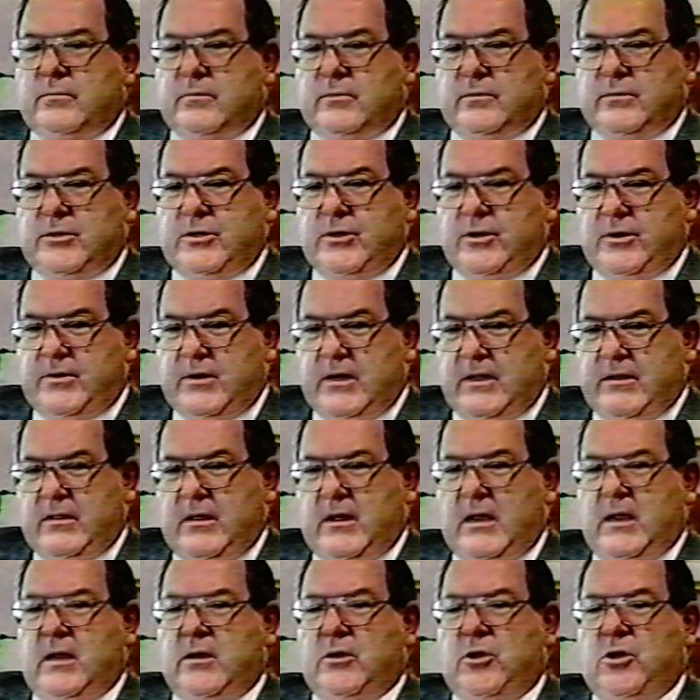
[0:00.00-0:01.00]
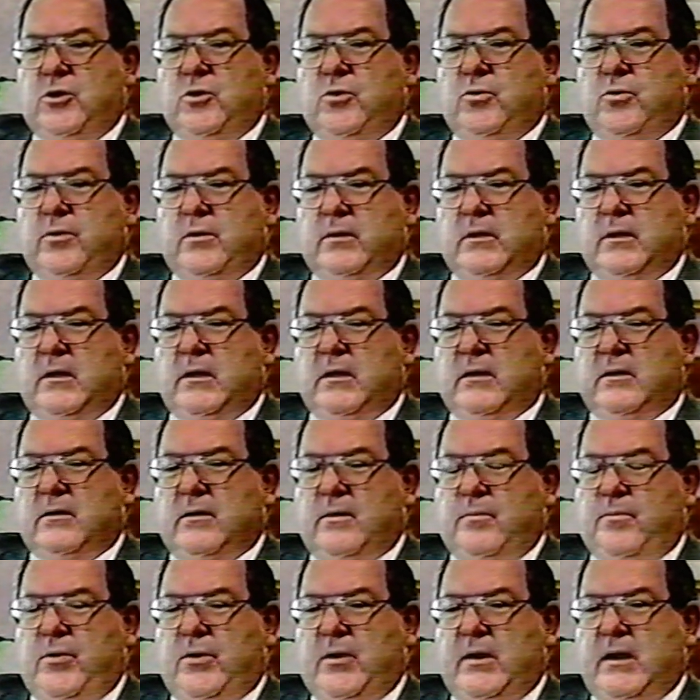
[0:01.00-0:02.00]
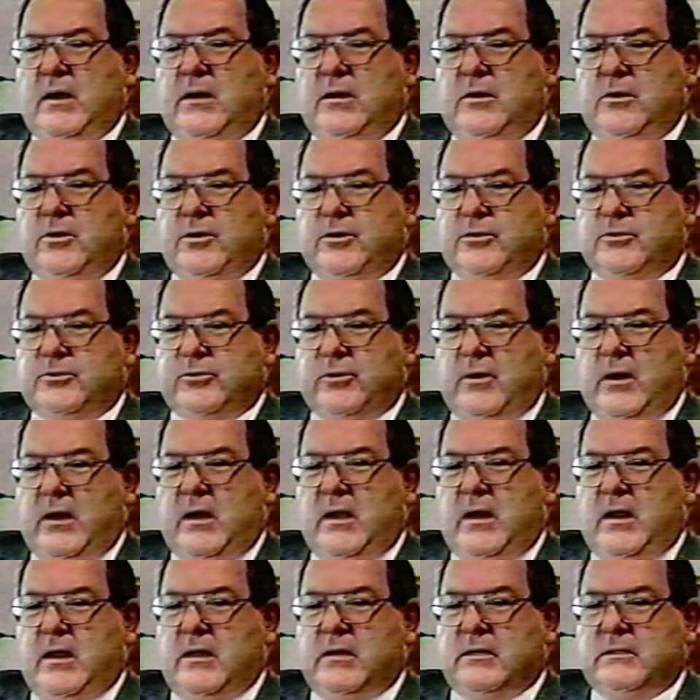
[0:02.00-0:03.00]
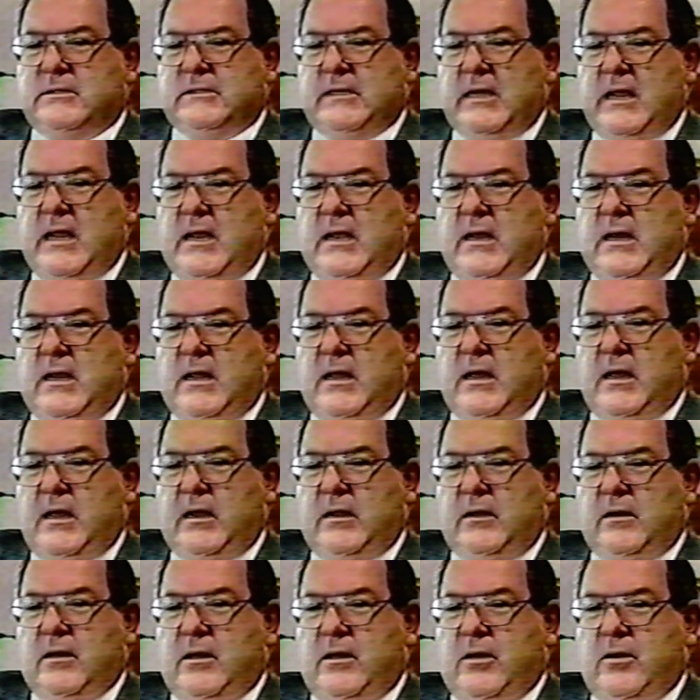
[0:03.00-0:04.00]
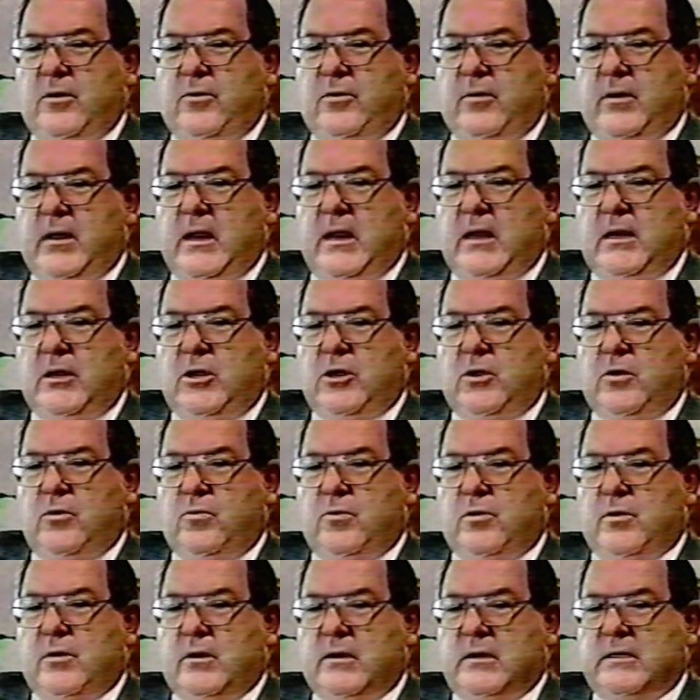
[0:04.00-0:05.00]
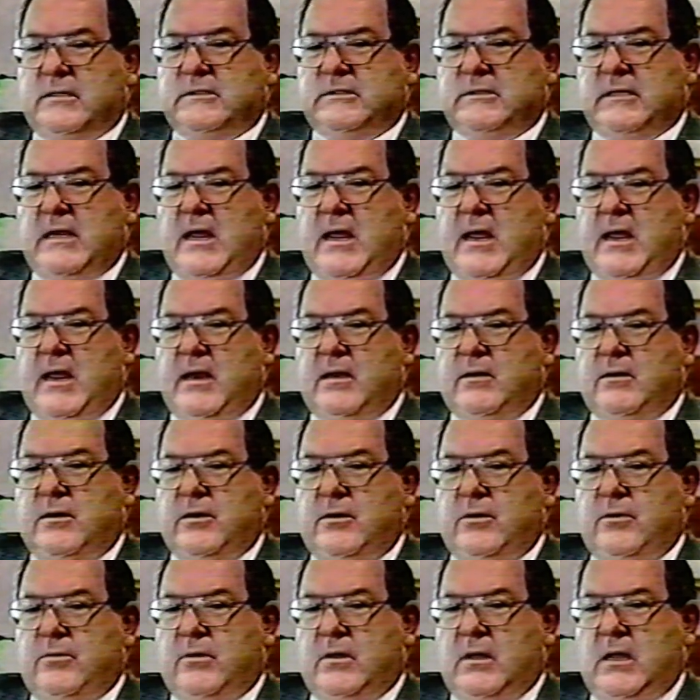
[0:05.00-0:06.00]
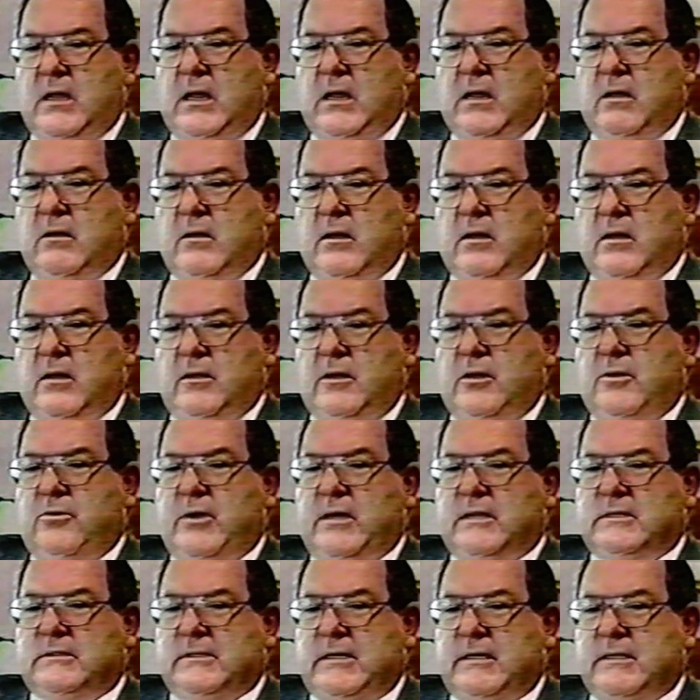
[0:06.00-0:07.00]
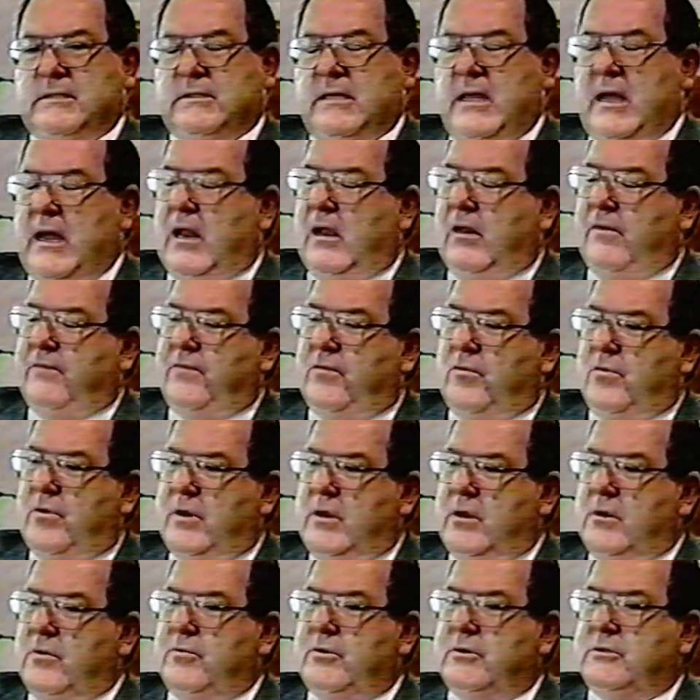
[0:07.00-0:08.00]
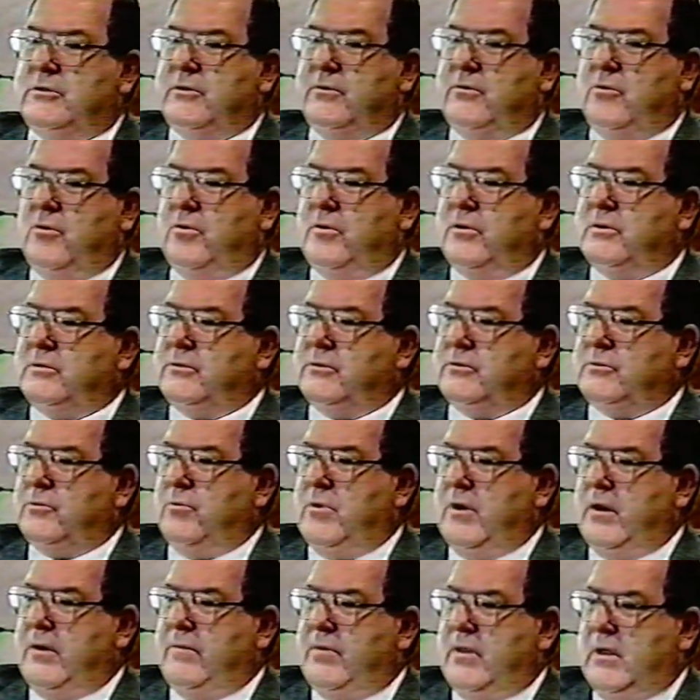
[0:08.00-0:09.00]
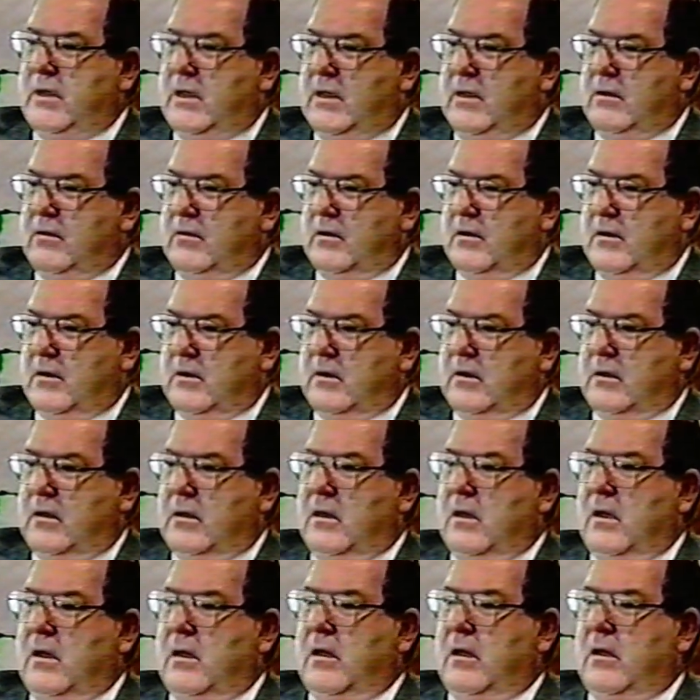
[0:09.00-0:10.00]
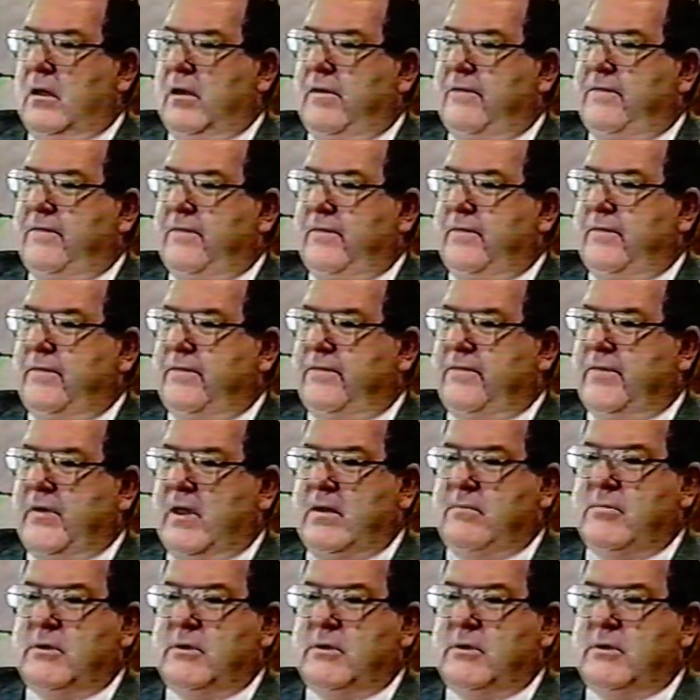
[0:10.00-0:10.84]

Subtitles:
duty then, you completed your training at San Diego, and you were assigned to the USS California, which of course was one of the famous